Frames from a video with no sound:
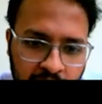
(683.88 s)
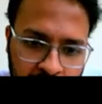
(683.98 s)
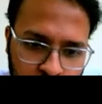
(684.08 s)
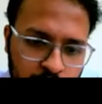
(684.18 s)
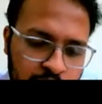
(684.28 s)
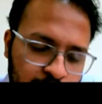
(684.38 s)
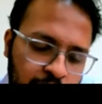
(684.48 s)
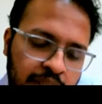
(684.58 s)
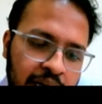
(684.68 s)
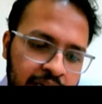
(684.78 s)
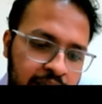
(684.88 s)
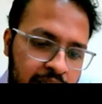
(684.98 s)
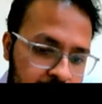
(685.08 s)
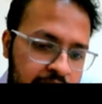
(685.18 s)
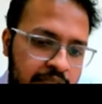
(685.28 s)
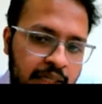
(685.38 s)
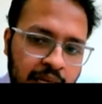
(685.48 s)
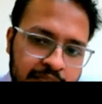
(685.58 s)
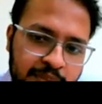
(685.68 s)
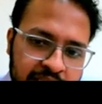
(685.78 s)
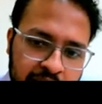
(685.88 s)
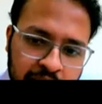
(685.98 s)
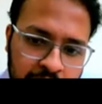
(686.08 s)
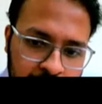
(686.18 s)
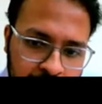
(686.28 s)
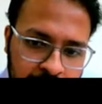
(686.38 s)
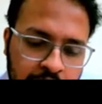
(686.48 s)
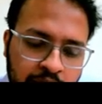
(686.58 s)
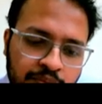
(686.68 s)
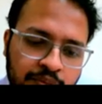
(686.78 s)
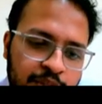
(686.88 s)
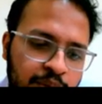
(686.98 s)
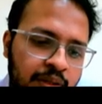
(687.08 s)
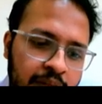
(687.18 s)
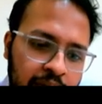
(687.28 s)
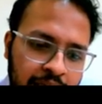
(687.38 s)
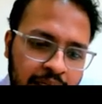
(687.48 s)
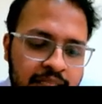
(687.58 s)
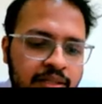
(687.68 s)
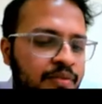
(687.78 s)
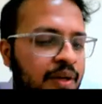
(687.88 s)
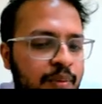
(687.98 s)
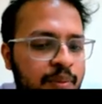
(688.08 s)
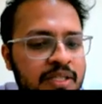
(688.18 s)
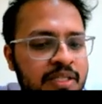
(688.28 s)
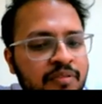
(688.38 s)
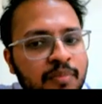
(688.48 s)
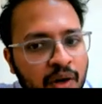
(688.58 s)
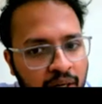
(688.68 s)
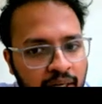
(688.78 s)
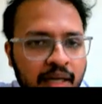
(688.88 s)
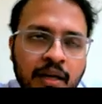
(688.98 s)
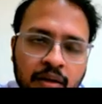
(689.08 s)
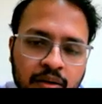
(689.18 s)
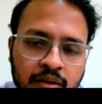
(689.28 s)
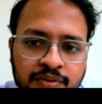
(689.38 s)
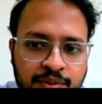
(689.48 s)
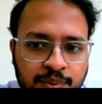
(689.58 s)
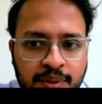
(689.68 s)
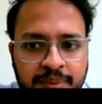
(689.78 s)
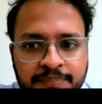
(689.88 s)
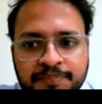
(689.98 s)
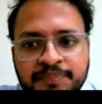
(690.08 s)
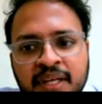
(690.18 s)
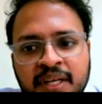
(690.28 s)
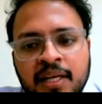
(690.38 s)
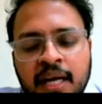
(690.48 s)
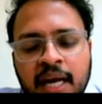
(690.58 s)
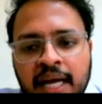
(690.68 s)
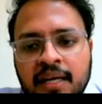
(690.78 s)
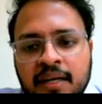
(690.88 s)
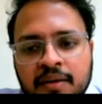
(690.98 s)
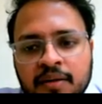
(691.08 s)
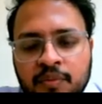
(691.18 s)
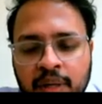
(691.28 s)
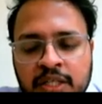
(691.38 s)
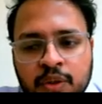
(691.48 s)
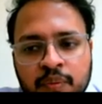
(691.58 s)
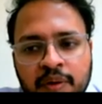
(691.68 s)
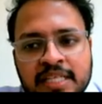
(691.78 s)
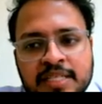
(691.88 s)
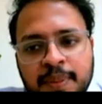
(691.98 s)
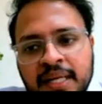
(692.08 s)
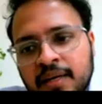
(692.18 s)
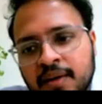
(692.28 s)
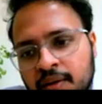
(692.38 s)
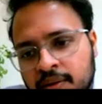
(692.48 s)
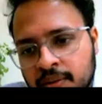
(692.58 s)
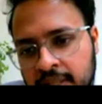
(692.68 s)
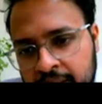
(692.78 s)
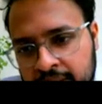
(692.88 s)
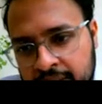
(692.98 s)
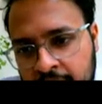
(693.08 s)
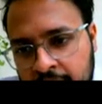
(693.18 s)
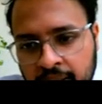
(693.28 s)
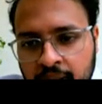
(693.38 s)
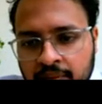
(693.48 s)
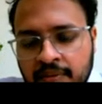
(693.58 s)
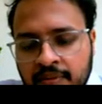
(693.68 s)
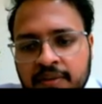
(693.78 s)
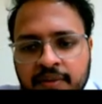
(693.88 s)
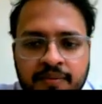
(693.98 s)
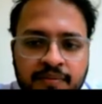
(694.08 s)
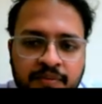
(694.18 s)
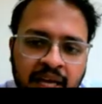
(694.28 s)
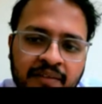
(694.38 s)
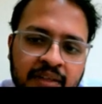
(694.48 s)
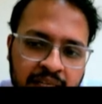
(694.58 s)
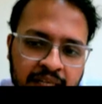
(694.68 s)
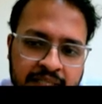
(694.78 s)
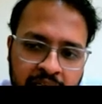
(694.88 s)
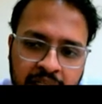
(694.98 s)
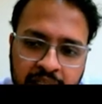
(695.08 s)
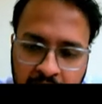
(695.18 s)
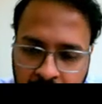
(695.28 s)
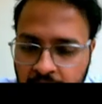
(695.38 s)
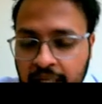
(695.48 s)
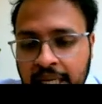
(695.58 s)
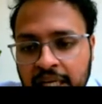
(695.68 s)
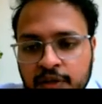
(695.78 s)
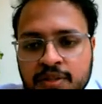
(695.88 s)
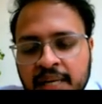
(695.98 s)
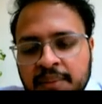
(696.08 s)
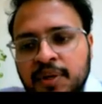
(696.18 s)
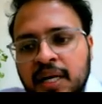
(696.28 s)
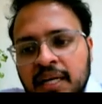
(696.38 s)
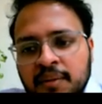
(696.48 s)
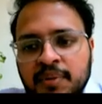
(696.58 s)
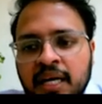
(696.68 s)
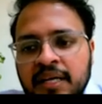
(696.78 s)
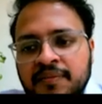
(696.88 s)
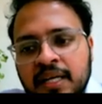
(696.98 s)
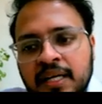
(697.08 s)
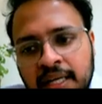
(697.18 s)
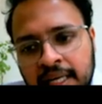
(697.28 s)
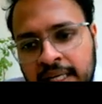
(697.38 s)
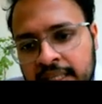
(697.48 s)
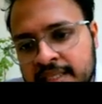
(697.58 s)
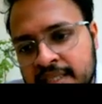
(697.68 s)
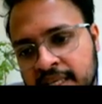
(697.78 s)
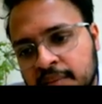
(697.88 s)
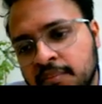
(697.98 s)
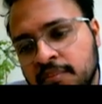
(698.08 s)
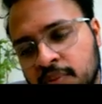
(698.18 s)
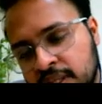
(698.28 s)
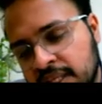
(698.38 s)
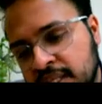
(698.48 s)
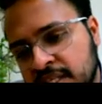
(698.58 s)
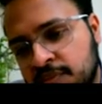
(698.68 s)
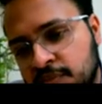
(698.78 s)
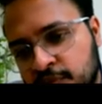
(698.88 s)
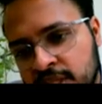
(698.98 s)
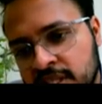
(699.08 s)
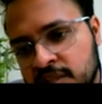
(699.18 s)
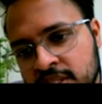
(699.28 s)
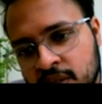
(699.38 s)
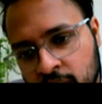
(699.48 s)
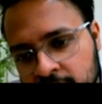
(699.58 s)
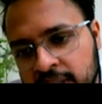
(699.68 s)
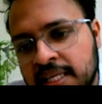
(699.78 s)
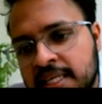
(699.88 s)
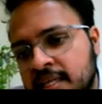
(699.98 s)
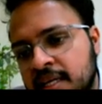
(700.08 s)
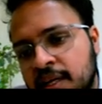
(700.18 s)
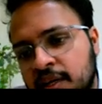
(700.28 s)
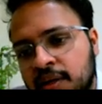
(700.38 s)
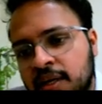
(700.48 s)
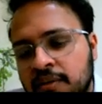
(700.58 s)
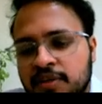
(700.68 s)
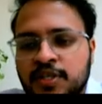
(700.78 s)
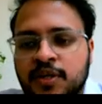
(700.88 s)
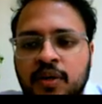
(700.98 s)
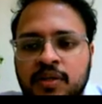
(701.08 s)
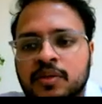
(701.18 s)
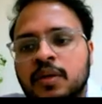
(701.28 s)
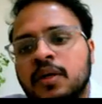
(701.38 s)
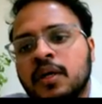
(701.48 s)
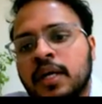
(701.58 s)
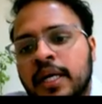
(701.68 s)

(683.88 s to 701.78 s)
In those with higher risk, as mentioned earlier, we should increase the frequency of monitoring of sodium. And where should we expect an autocorrection? Whenever we have a thiazide diuretic induced hyponatremia and we are correcting the same, once we stop the thiazide diuretic, we should also